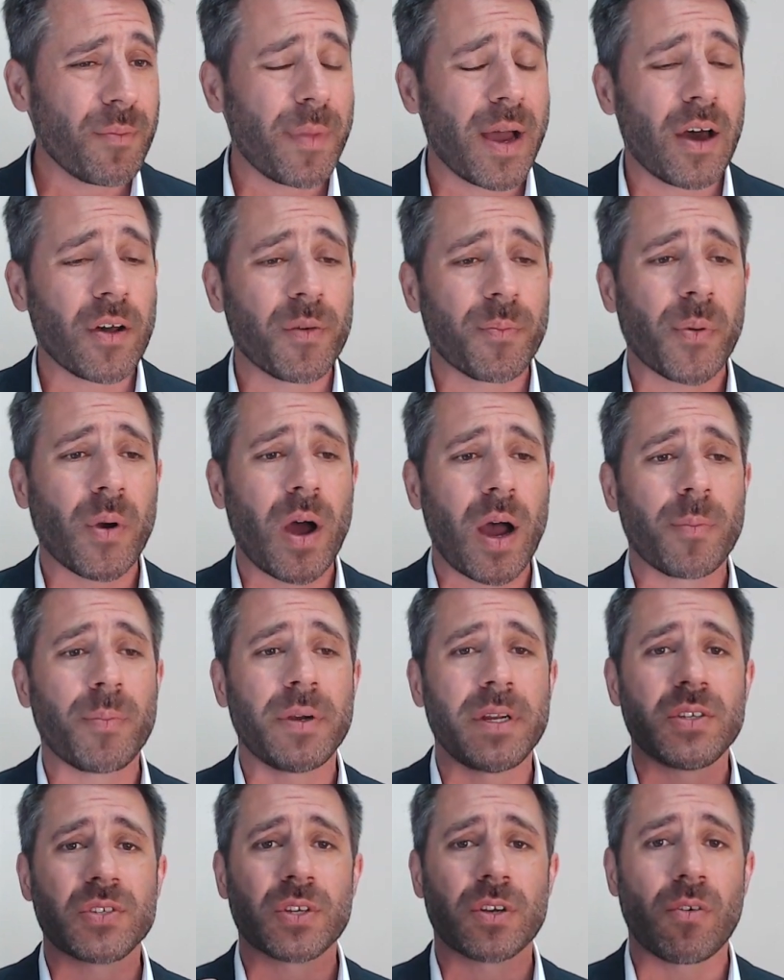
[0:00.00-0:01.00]
amount of
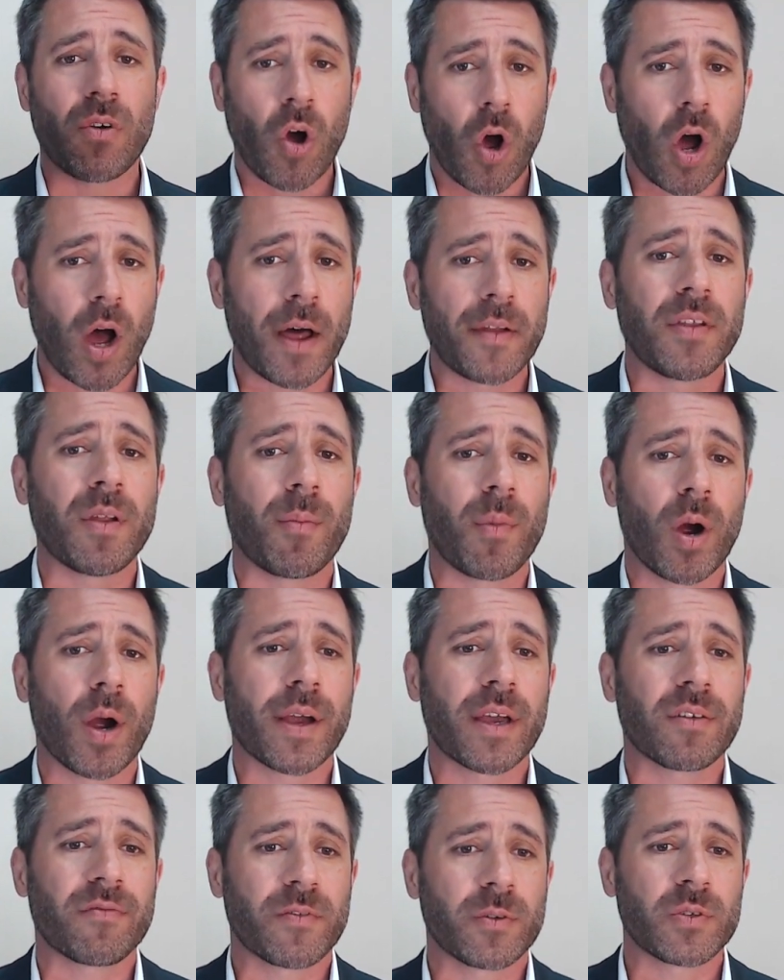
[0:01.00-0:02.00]
properties that are on the
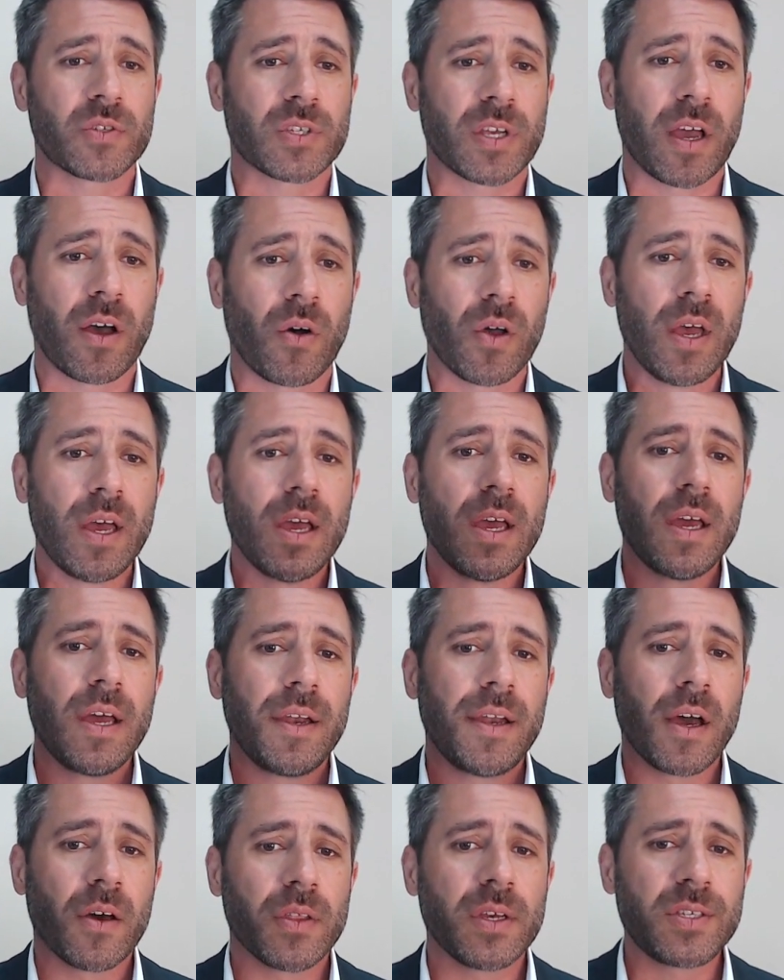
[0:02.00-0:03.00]
market for sale.
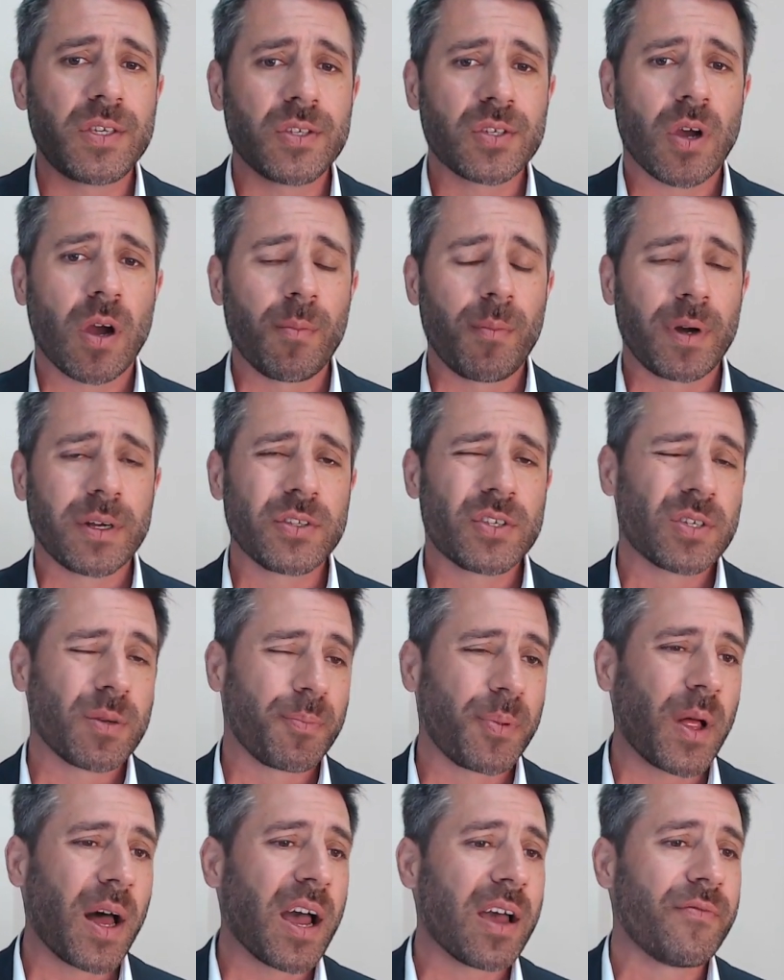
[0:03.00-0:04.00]
Now, this is our month's
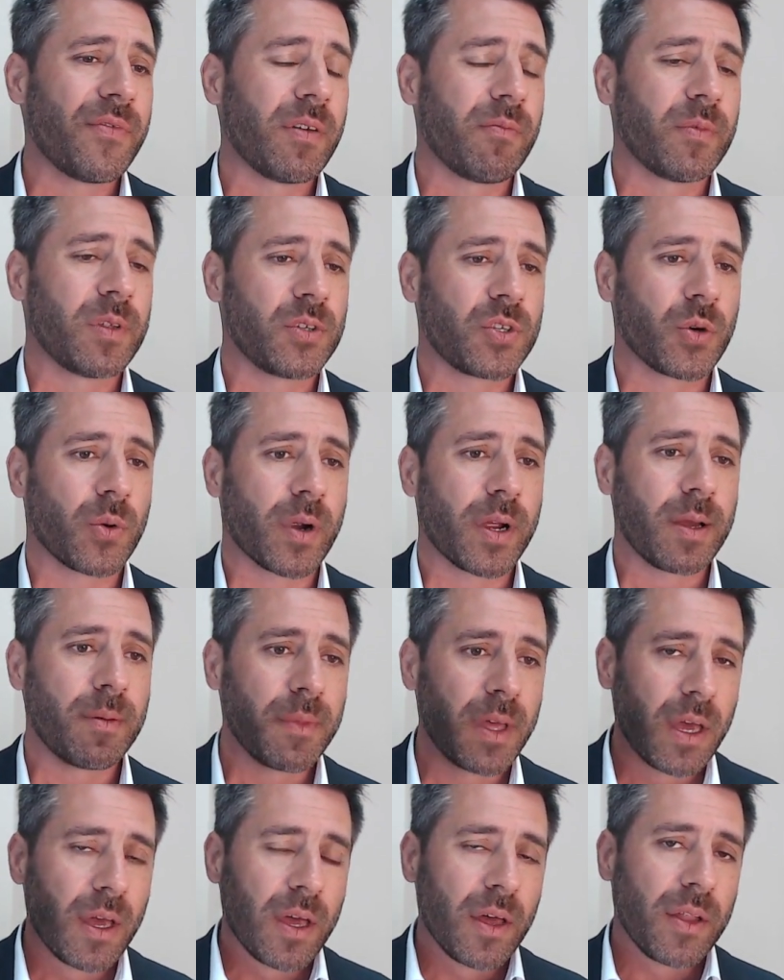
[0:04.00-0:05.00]
supply of inventory.
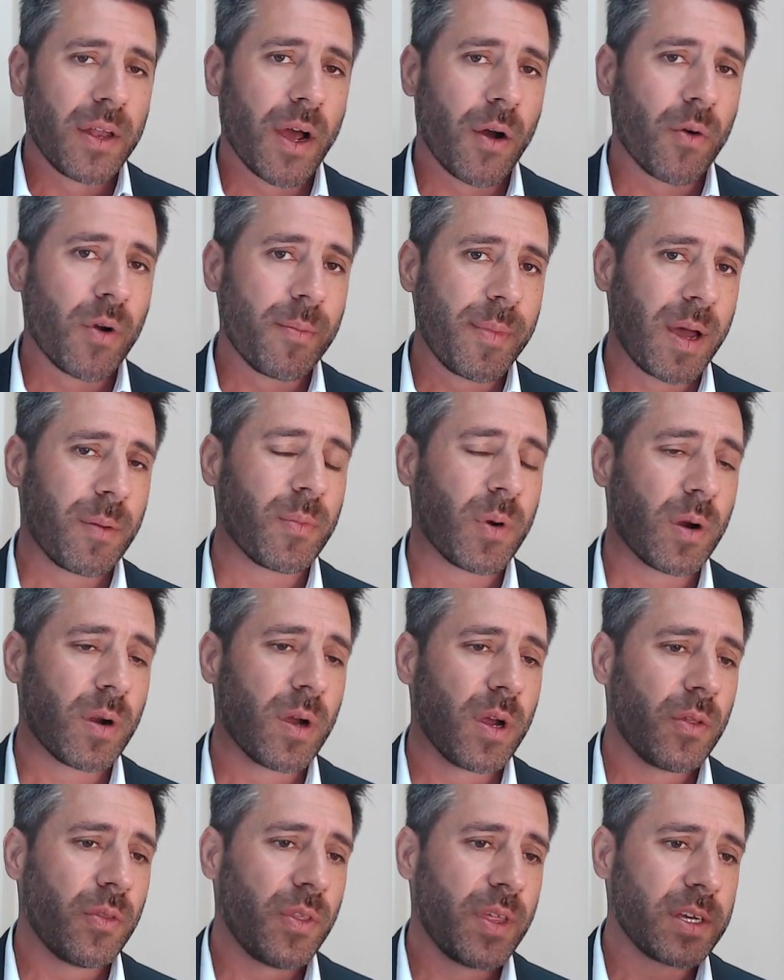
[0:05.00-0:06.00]
Now, remember,
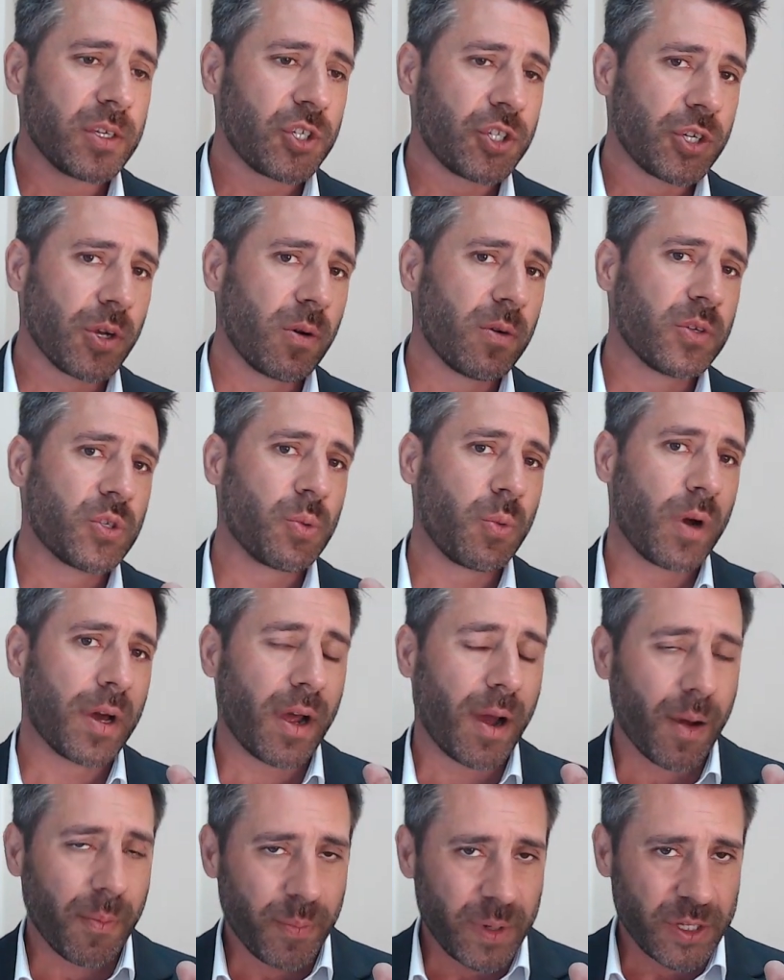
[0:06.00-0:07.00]
this shows
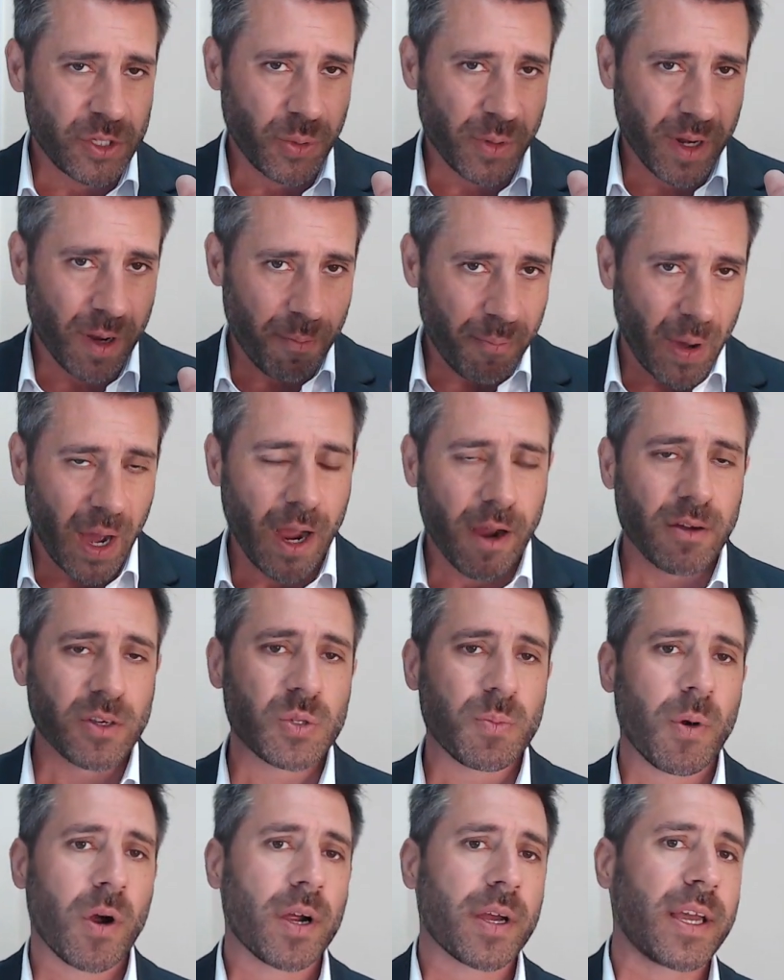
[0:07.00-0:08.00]
what between a
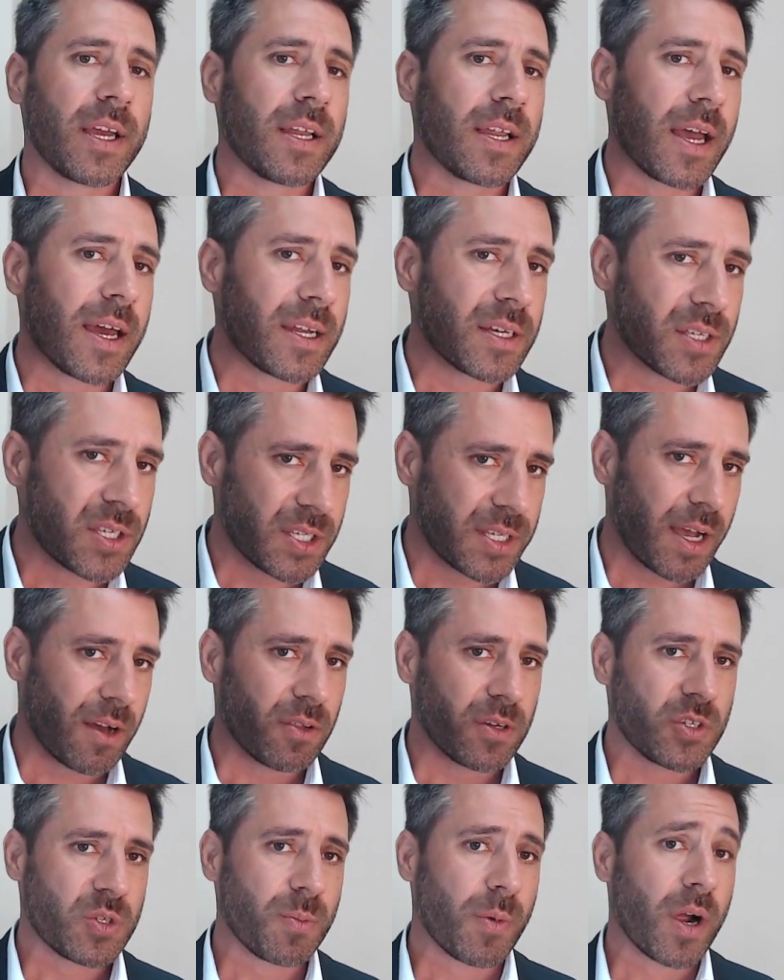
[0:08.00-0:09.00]
buyer's market and a
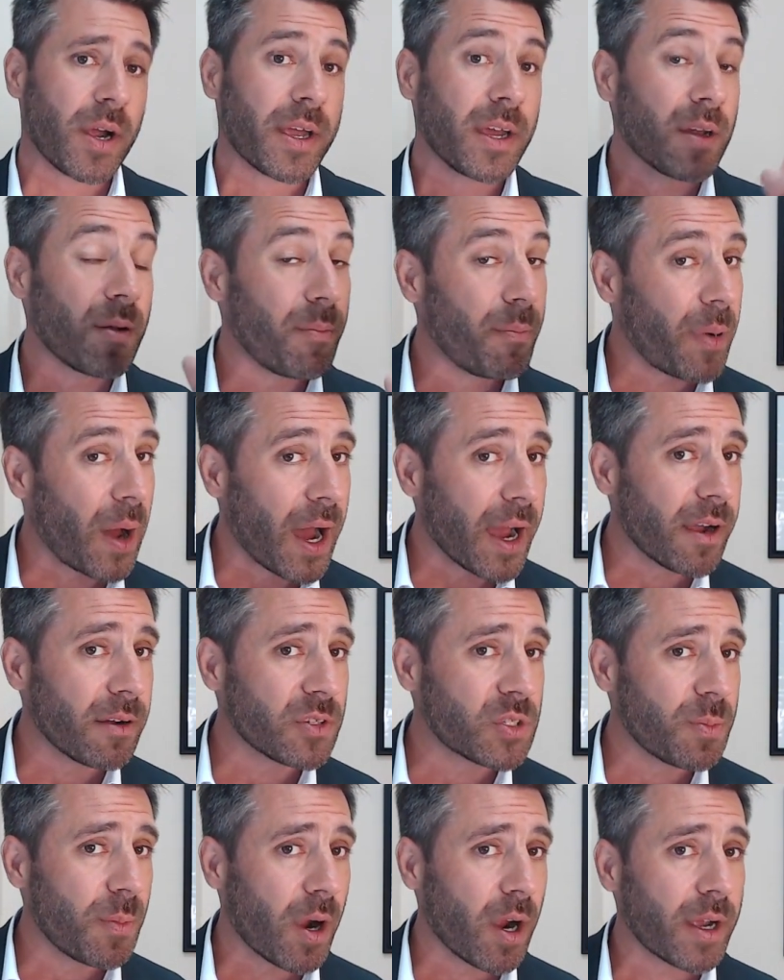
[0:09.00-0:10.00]
seller's market. A
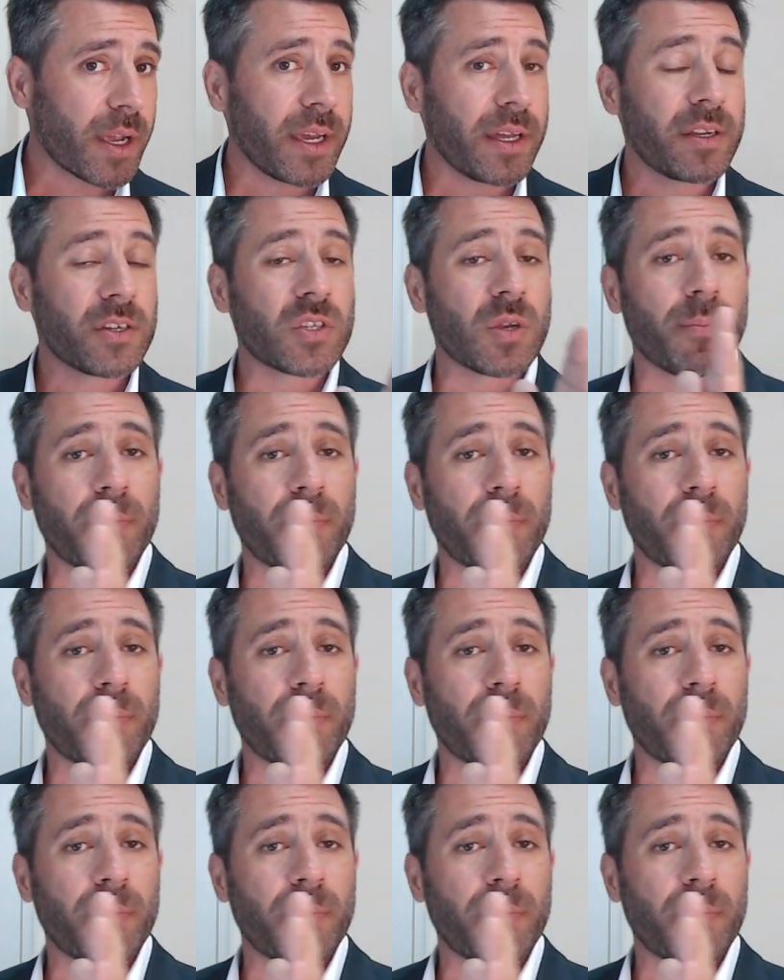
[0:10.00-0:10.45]
buyer's market is